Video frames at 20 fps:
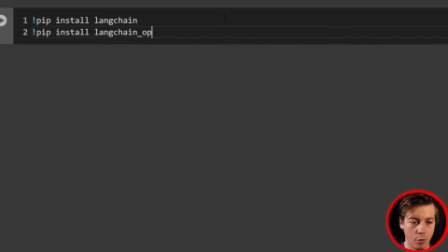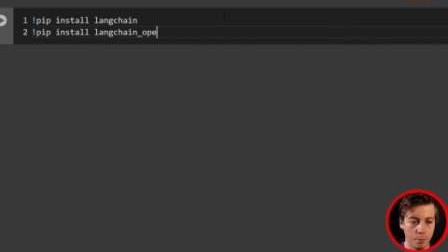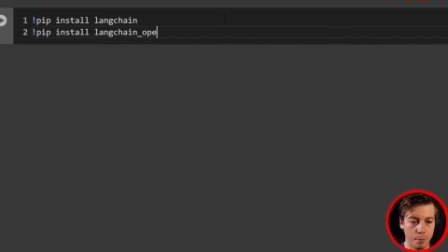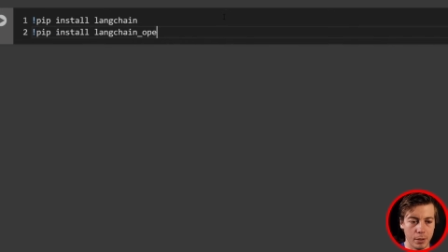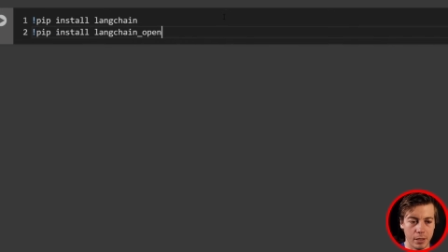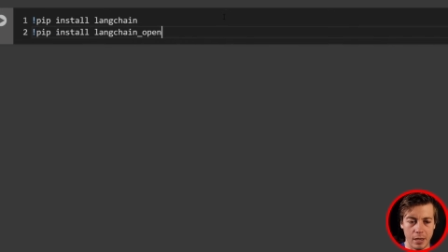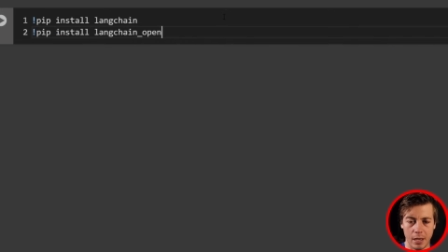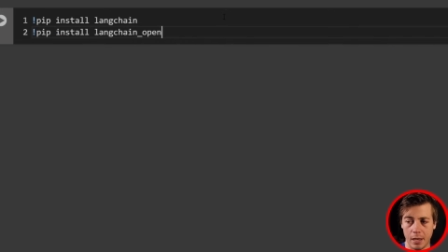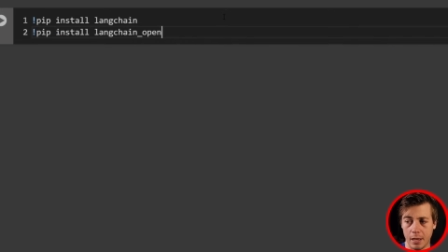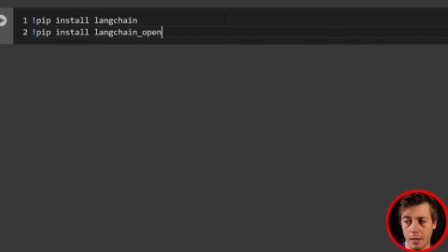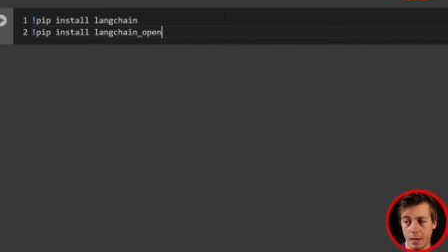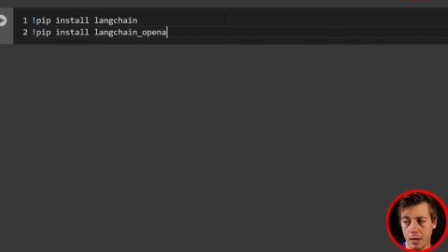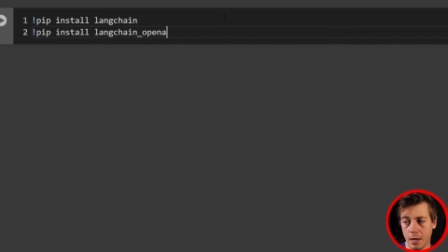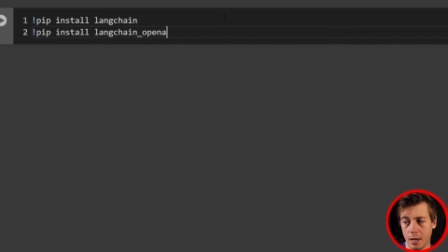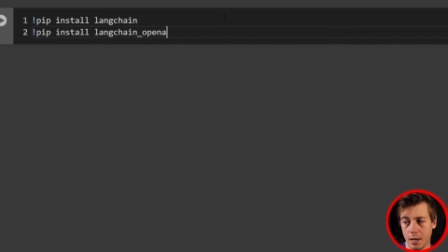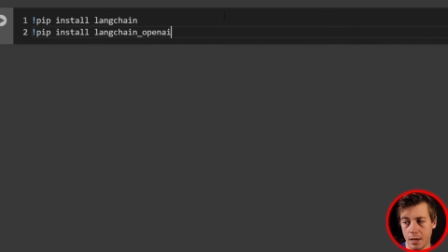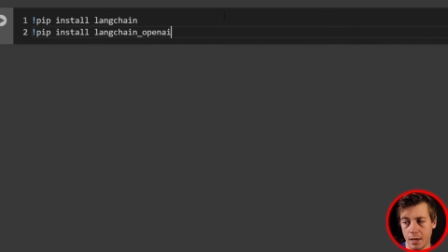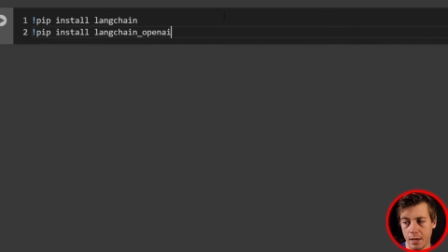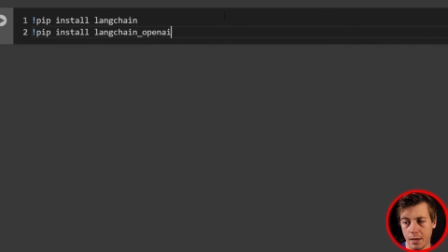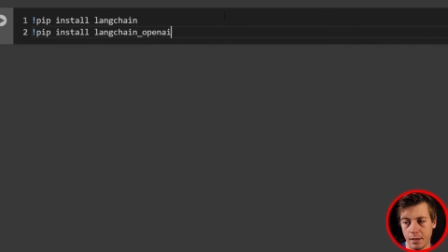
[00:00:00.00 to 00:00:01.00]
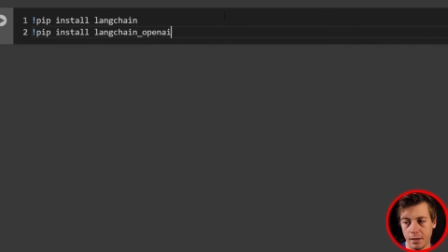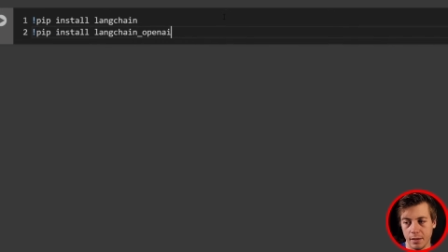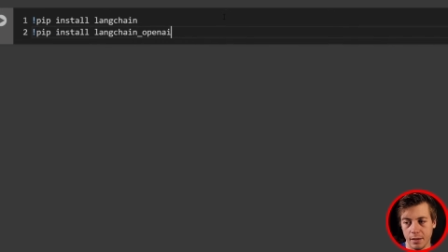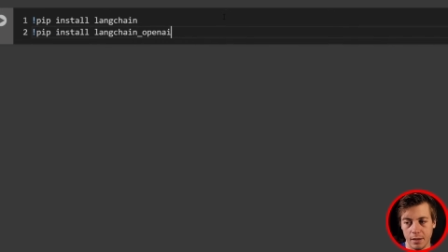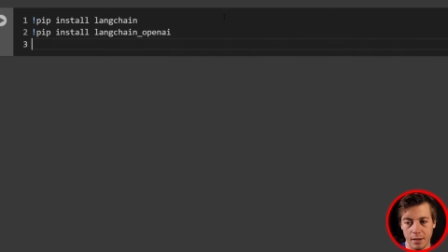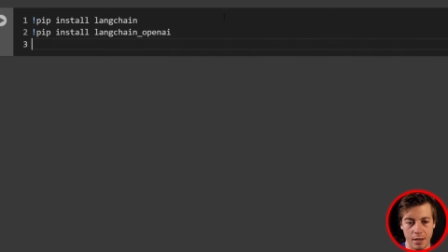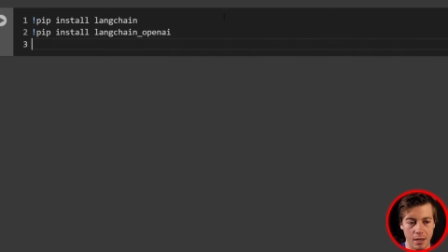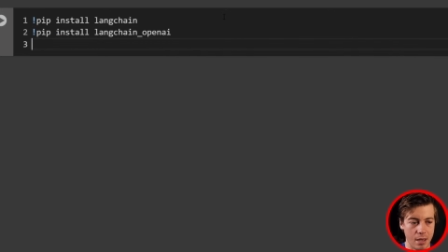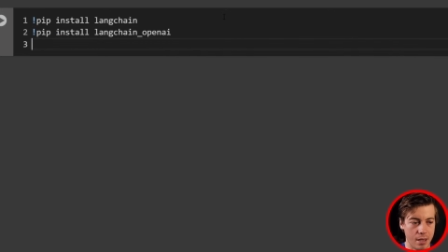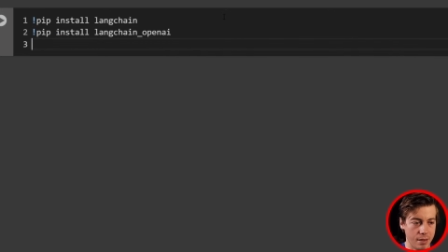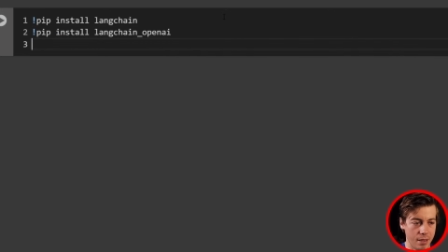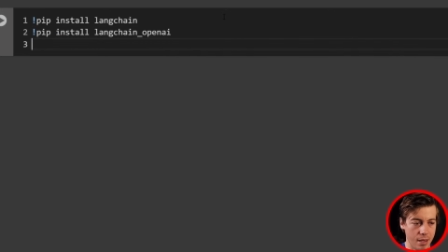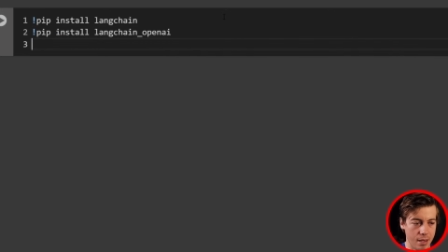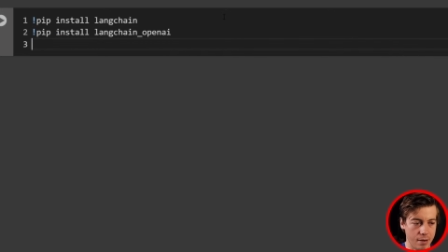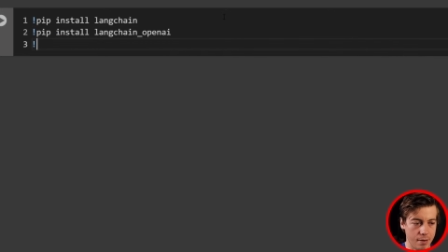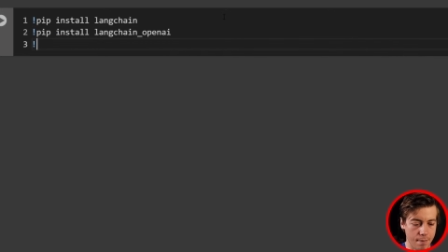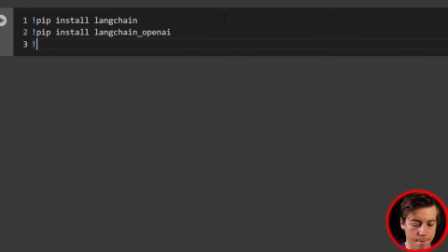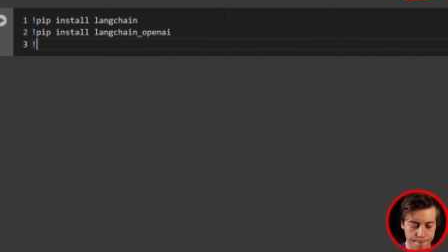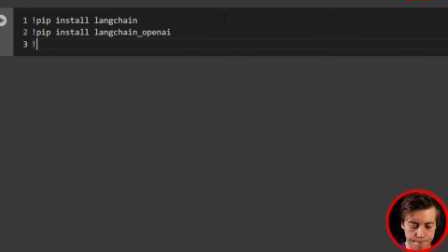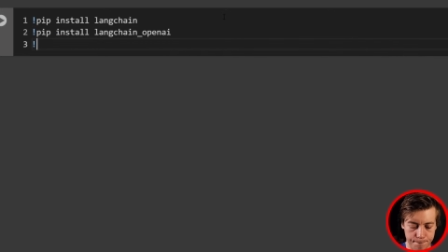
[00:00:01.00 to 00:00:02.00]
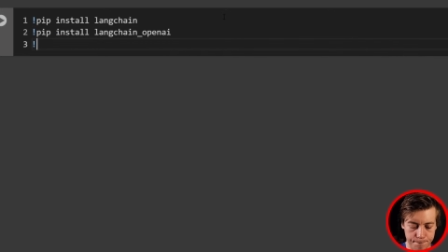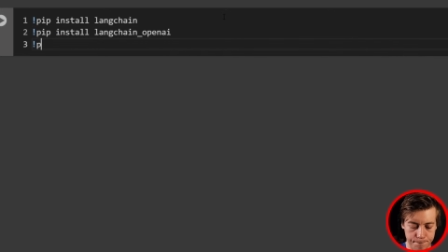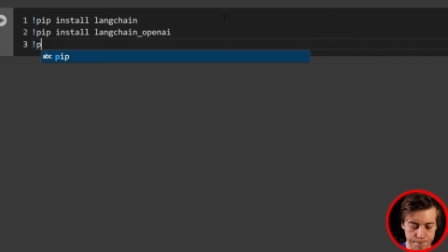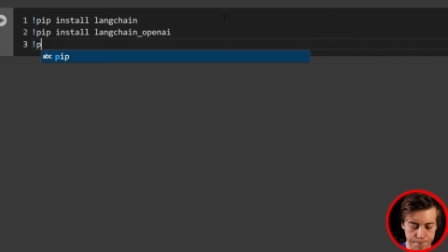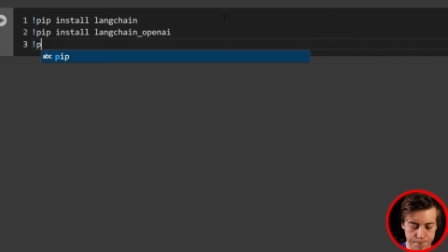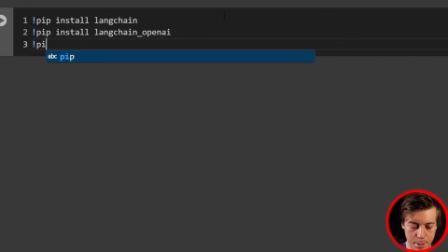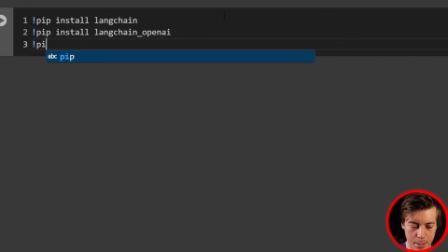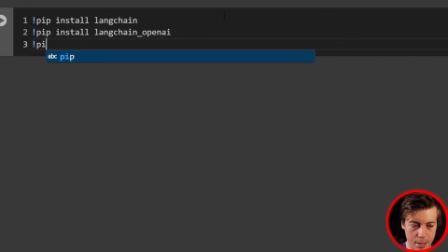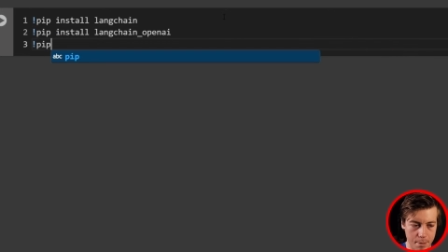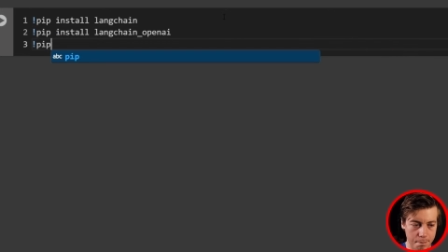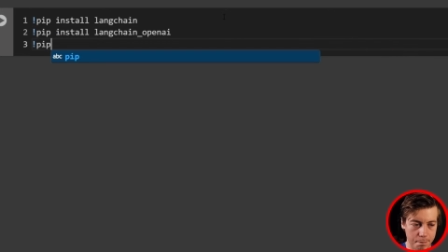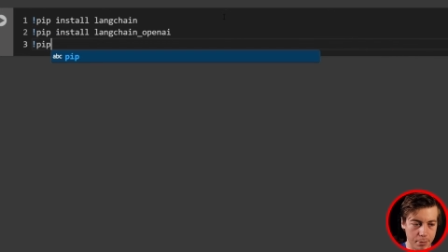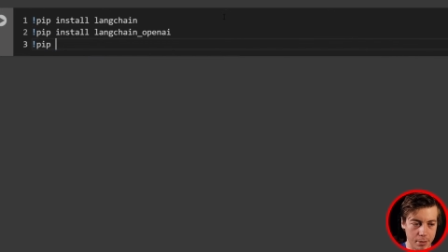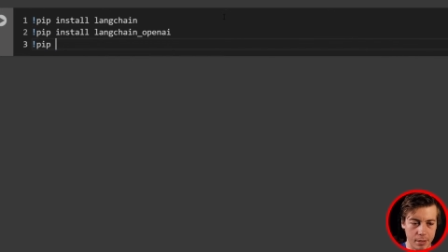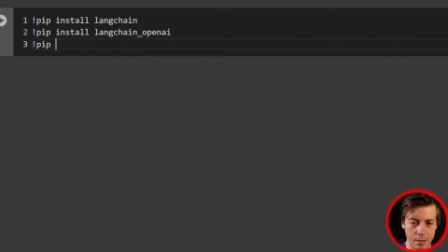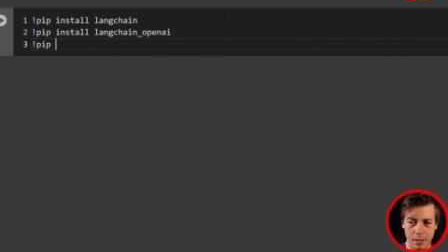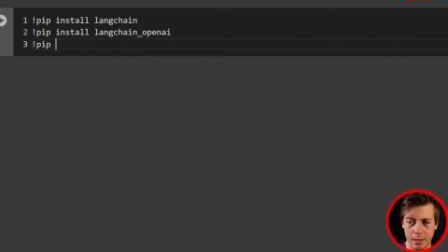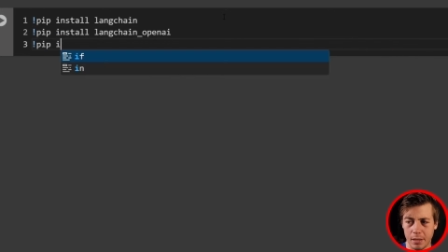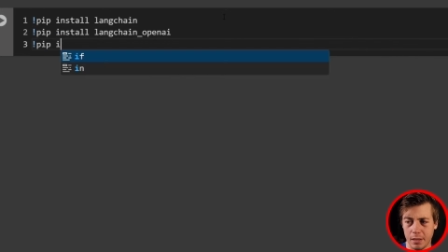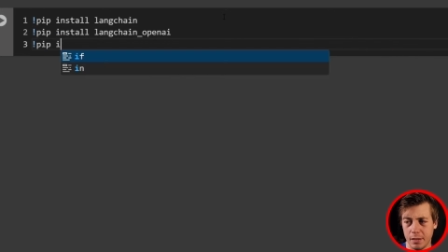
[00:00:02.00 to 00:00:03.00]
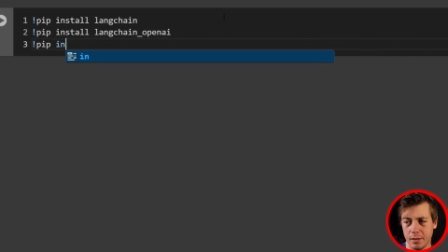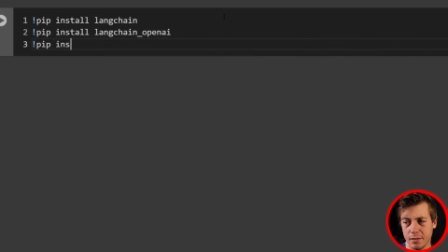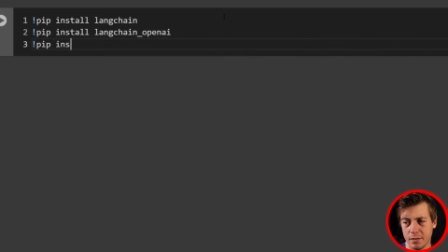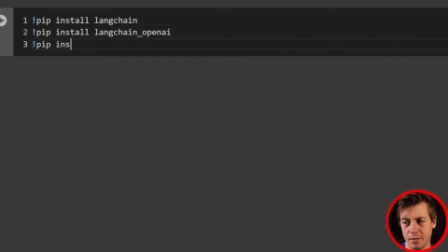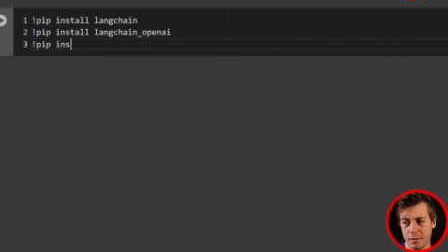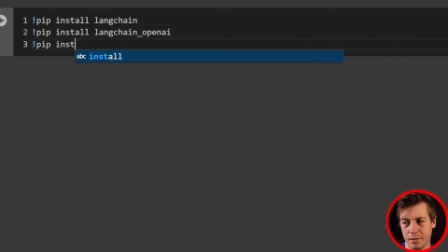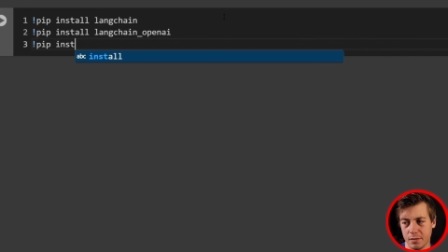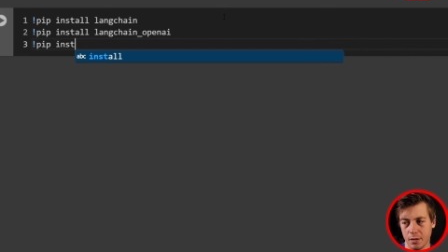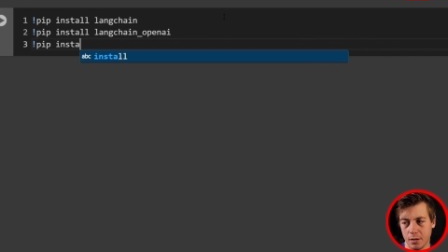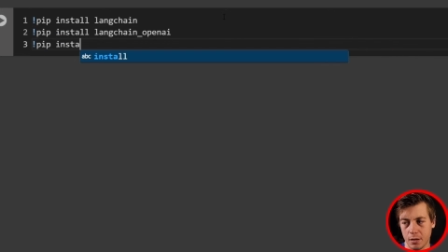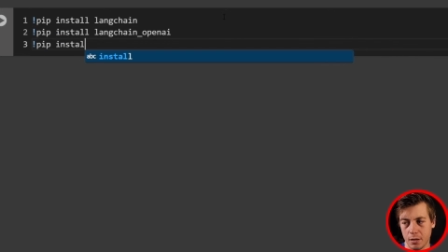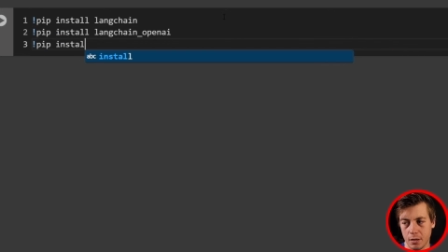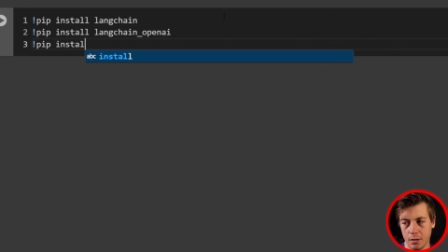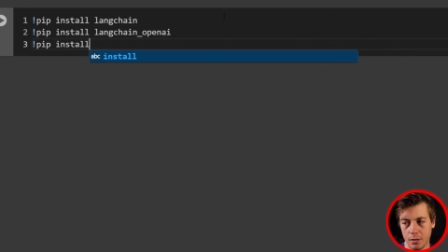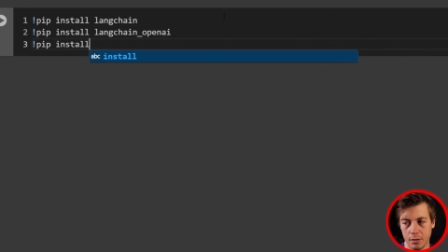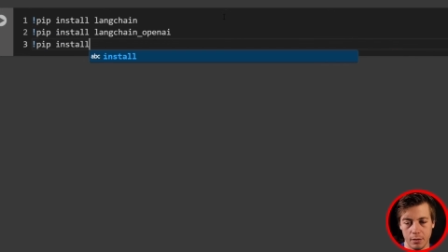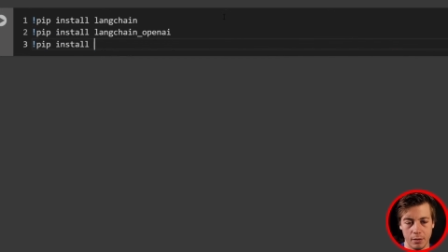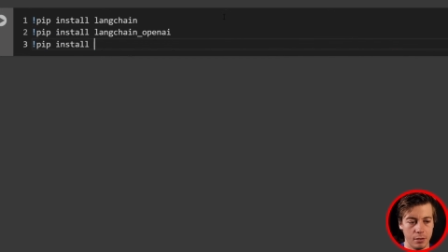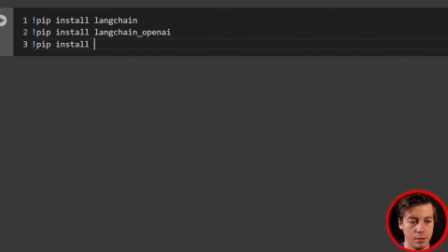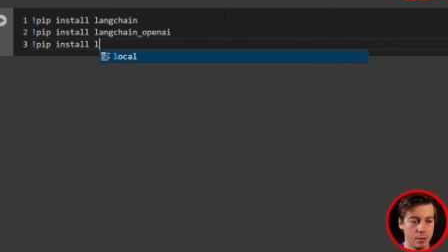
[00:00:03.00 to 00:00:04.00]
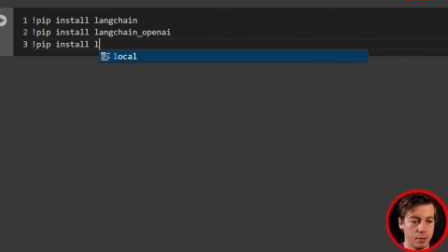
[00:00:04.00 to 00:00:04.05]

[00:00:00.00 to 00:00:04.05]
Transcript: OpenAI, and then pip install